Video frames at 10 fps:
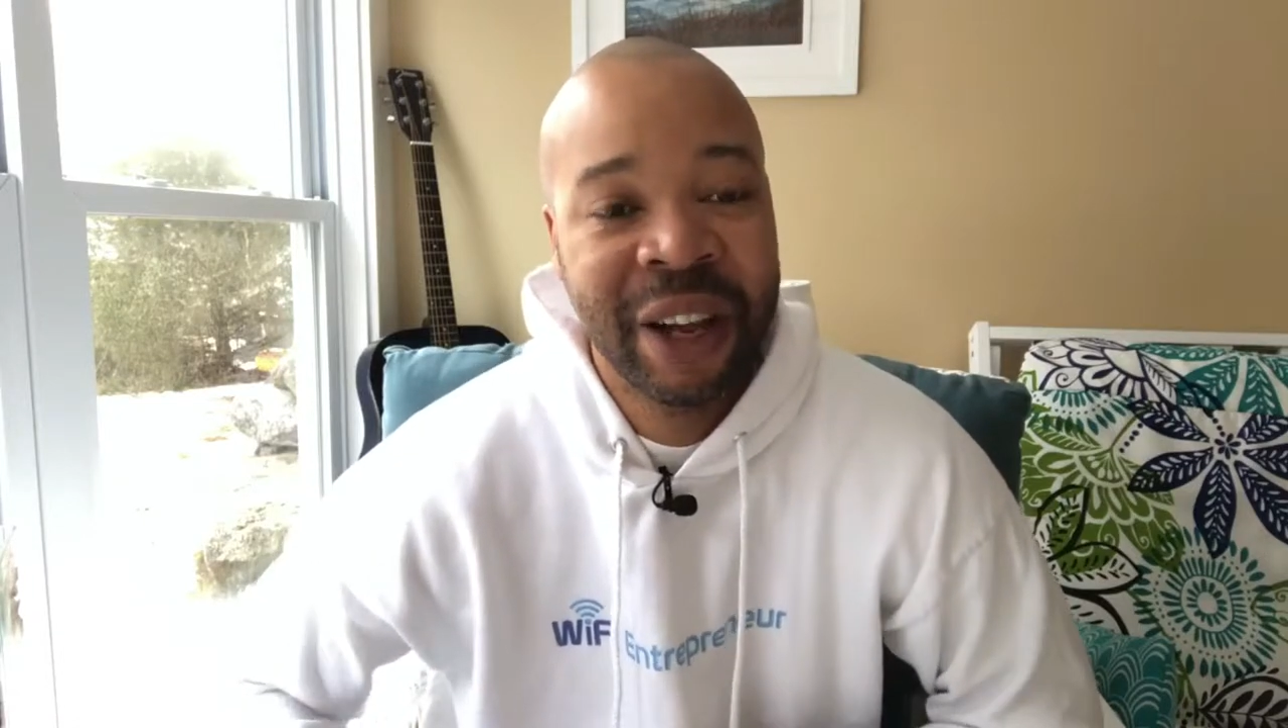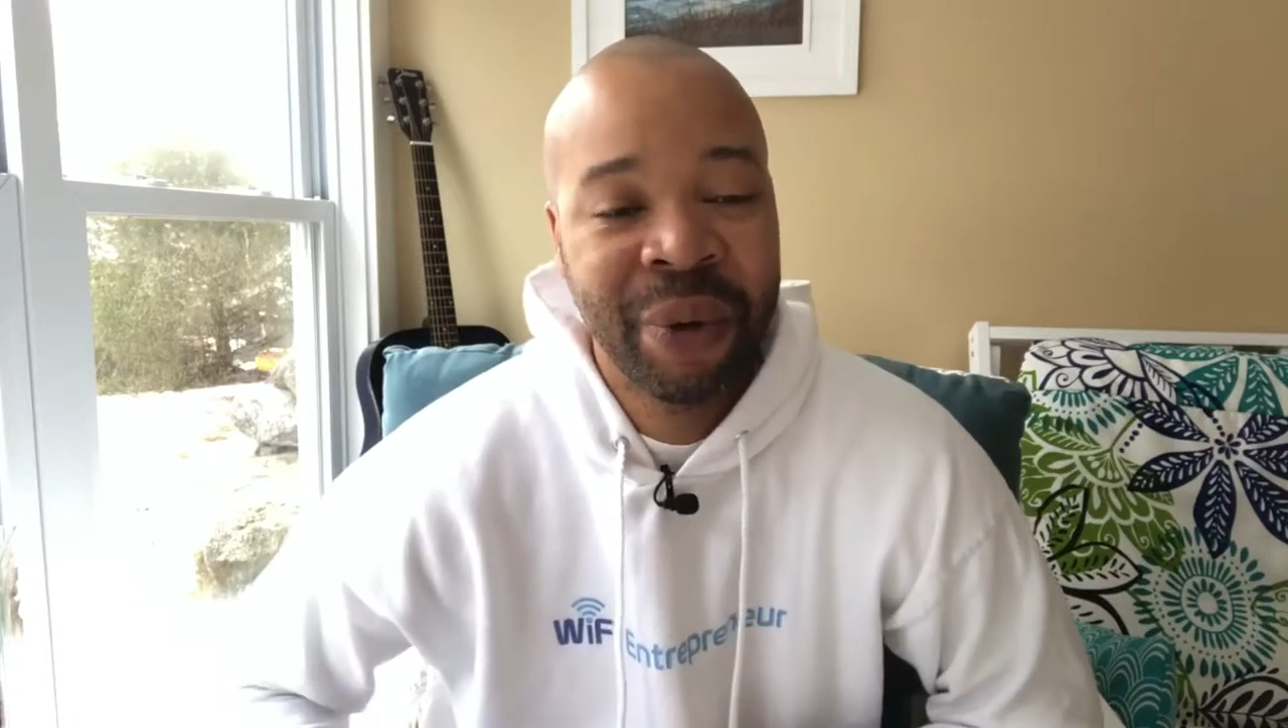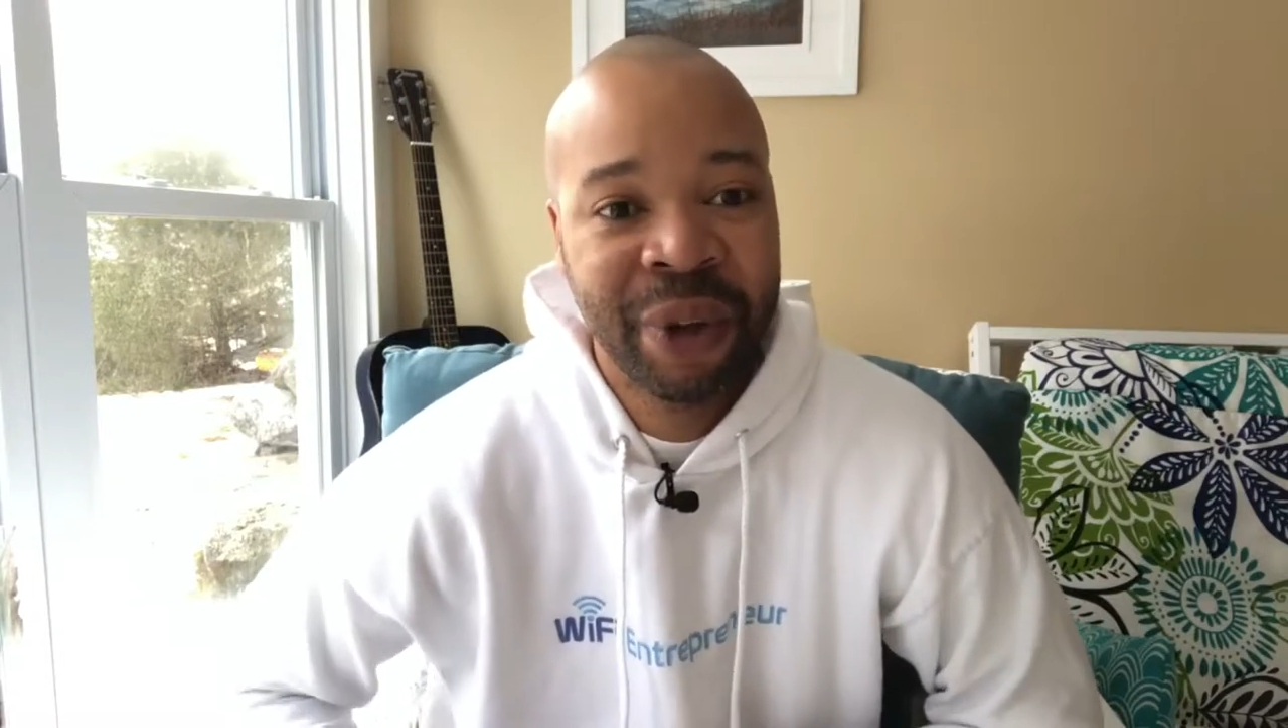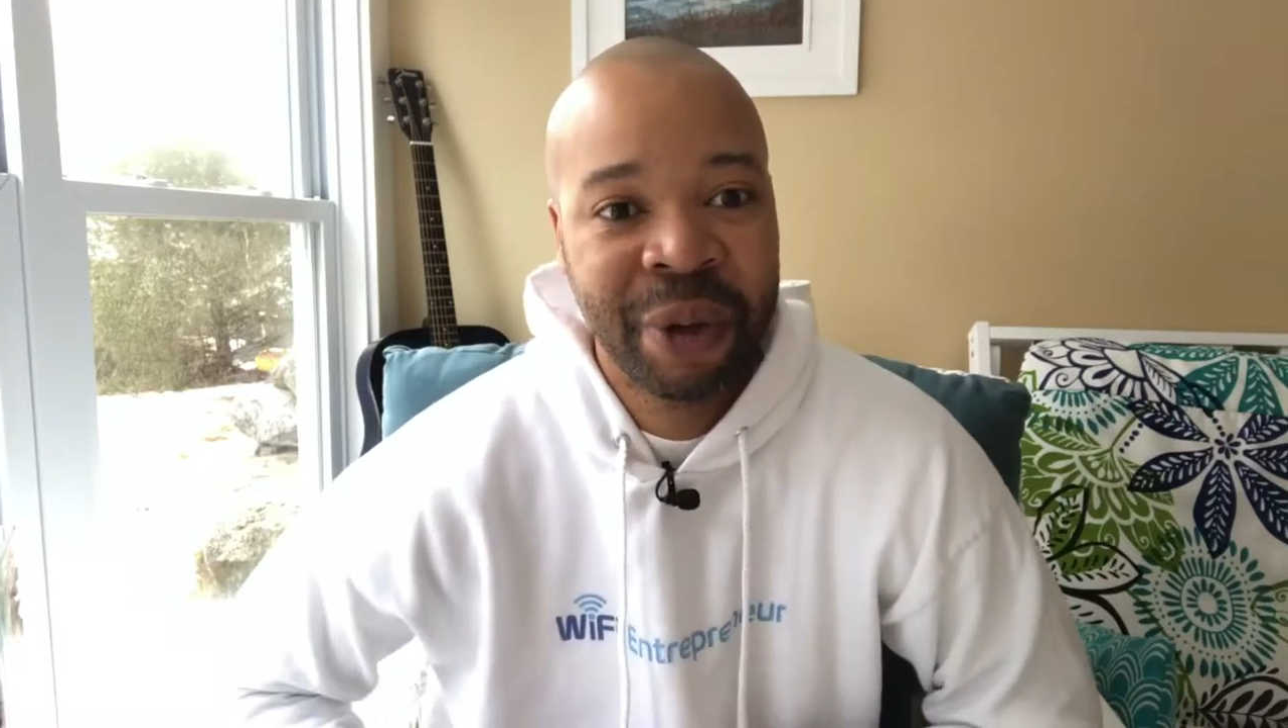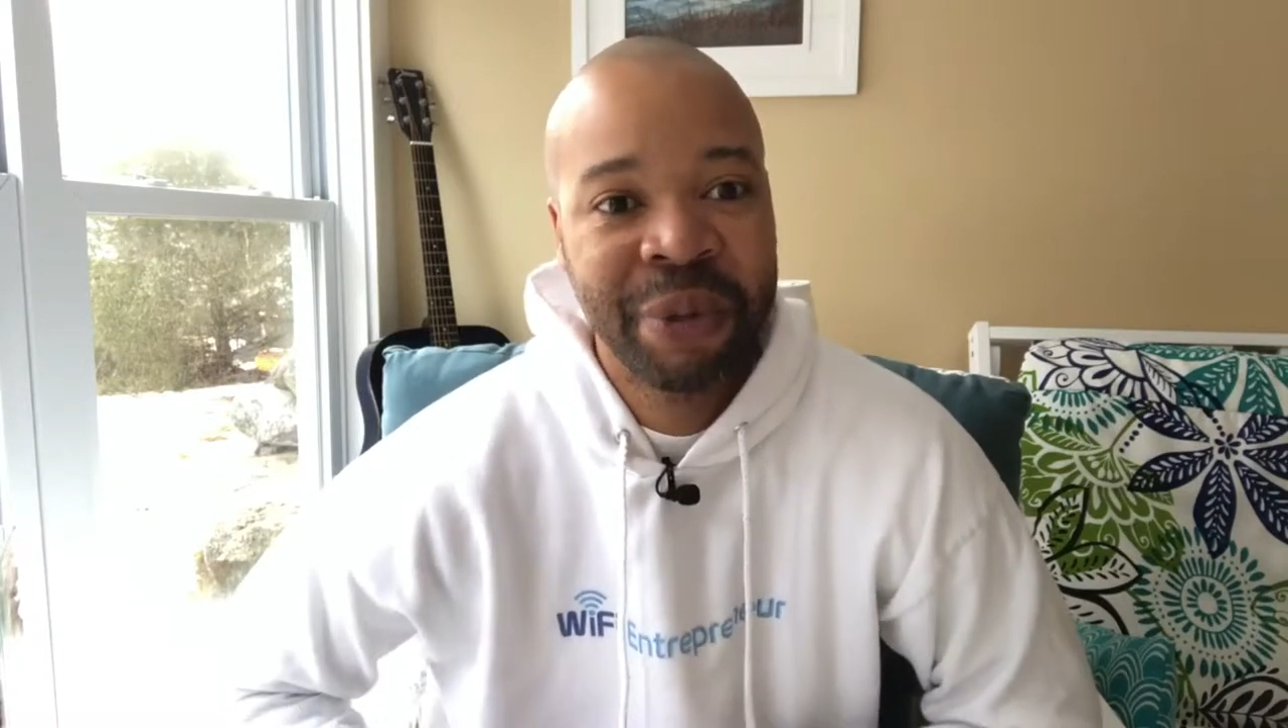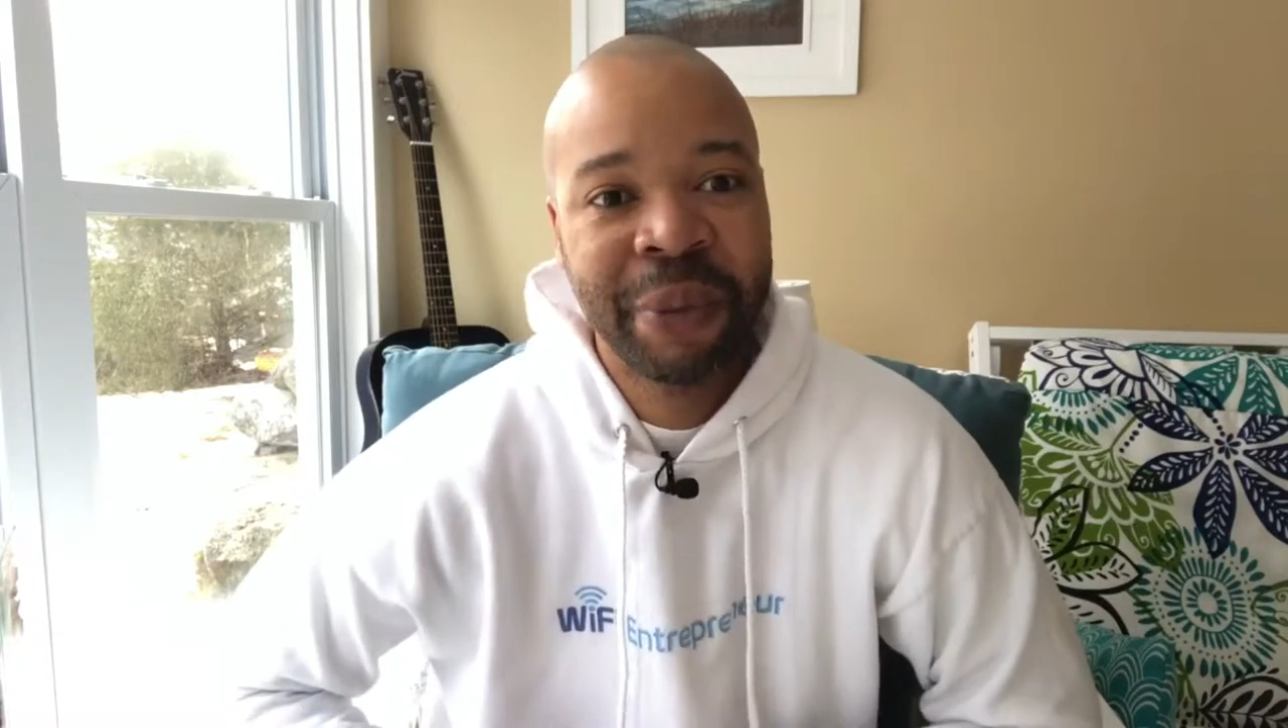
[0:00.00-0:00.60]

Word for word: network of